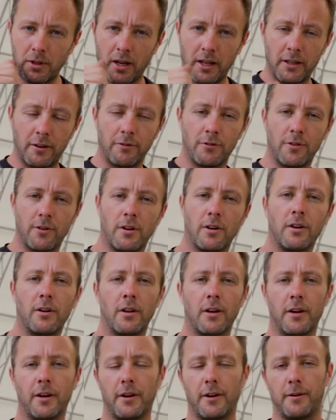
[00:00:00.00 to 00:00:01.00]
kind of
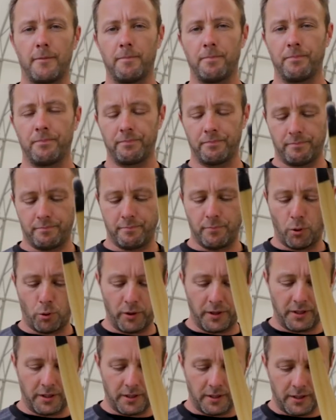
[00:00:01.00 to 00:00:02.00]

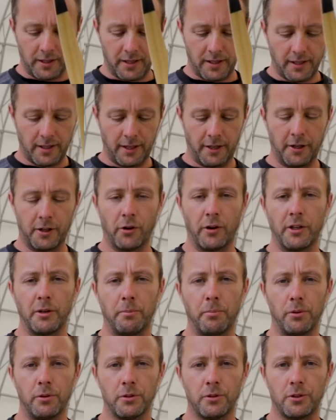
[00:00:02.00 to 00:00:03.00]
point that you're going to
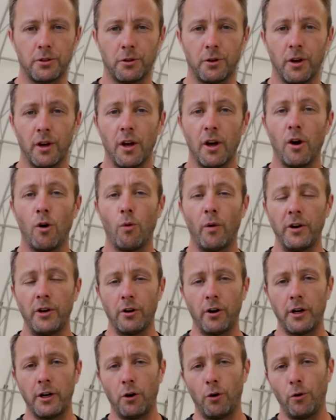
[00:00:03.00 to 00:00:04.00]
pull to. When
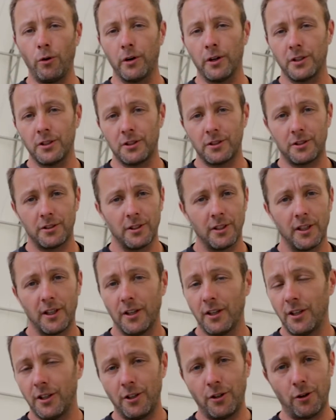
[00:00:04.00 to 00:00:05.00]
you're on a horse,
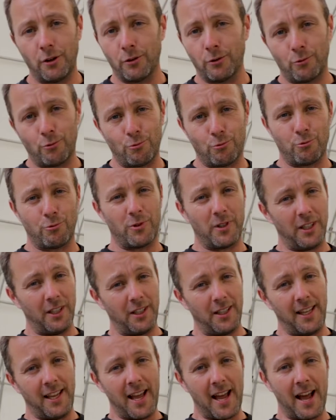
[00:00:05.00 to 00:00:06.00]
you don't
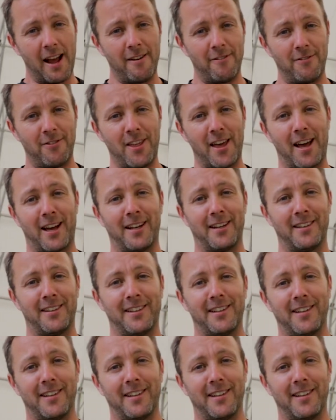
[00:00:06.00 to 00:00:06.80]
really have that